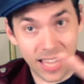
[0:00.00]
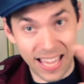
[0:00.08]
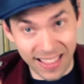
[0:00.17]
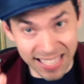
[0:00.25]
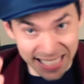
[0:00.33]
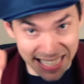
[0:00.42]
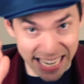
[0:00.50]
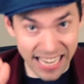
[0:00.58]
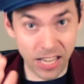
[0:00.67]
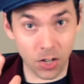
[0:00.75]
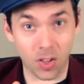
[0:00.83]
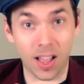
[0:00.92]
Okay, this
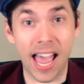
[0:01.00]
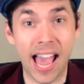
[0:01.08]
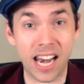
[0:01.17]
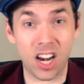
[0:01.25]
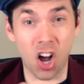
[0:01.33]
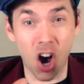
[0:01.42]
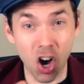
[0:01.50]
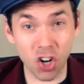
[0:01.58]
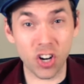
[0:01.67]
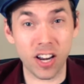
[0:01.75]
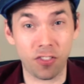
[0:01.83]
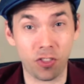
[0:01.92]
deal added
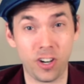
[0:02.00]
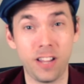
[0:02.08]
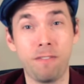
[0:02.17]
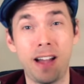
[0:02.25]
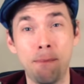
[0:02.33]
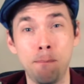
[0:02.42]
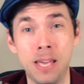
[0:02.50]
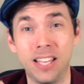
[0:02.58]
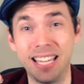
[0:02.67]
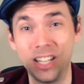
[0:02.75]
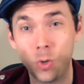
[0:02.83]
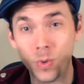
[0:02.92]
135
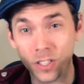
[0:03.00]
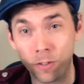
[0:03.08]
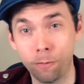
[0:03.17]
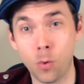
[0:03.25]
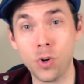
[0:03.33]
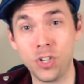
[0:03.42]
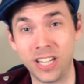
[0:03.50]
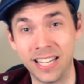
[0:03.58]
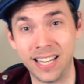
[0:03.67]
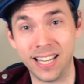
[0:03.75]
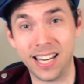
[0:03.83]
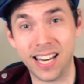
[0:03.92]
million to his
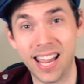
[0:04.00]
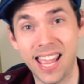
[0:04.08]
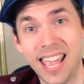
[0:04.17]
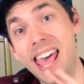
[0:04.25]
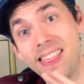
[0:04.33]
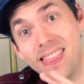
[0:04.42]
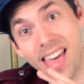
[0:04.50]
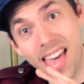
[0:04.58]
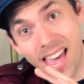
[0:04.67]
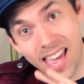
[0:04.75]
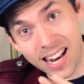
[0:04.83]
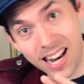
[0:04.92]
fortune and
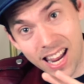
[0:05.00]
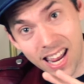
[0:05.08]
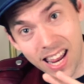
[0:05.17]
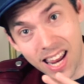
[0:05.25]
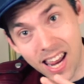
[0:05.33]
then